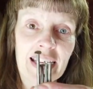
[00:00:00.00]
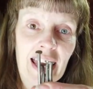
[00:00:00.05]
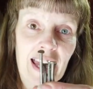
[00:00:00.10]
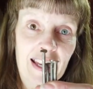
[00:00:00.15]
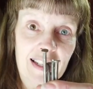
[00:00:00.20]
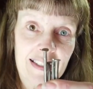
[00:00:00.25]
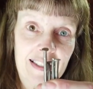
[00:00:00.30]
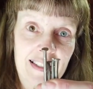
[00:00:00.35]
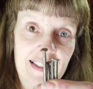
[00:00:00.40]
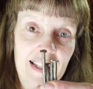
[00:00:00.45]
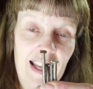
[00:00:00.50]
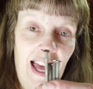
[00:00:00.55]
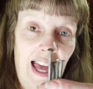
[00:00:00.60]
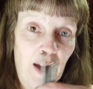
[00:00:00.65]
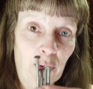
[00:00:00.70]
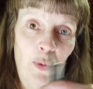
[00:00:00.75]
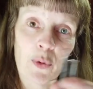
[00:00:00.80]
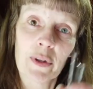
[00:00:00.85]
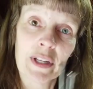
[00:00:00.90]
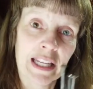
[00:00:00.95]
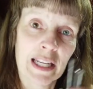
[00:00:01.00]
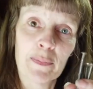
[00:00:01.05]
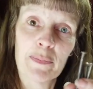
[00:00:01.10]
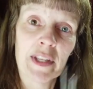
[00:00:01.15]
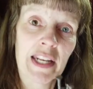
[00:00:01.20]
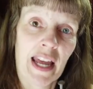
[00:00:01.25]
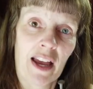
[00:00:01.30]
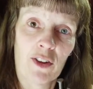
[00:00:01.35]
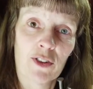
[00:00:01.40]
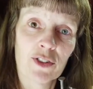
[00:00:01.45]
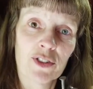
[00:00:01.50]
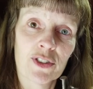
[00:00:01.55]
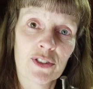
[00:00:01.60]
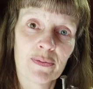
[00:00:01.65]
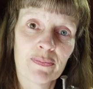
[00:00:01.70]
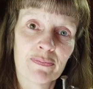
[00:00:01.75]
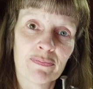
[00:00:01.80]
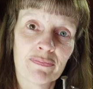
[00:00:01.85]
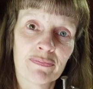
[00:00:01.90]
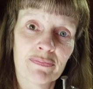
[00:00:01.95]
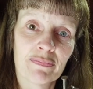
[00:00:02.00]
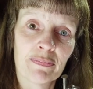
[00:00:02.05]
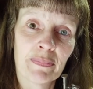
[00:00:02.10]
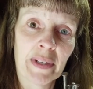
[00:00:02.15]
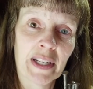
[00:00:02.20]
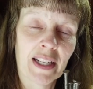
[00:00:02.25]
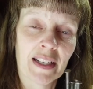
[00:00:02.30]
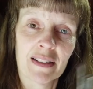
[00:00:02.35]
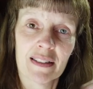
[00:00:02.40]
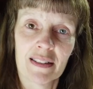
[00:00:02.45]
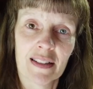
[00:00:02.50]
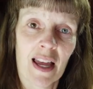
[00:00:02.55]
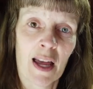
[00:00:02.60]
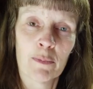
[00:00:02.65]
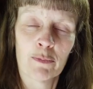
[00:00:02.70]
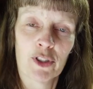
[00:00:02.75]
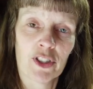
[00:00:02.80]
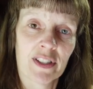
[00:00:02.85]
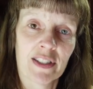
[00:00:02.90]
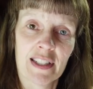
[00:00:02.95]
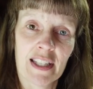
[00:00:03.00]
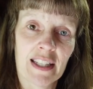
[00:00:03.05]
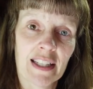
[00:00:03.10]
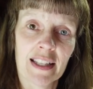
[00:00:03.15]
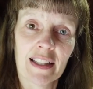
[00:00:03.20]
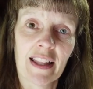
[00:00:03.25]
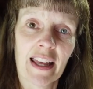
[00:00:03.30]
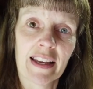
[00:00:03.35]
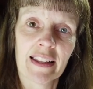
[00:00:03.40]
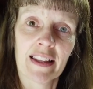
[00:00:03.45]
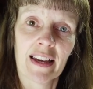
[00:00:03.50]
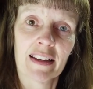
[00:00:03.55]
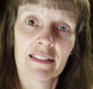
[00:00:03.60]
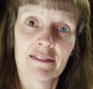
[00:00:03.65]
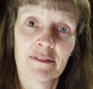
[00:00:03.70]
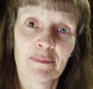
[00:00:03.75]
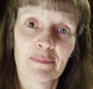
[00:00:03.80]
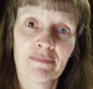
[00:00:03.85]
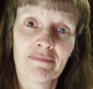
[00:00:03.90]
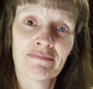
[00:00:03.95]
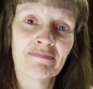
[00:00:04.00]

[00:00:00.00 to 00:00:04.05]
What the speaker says: yes, I will keep the nails because I'm just silly like that.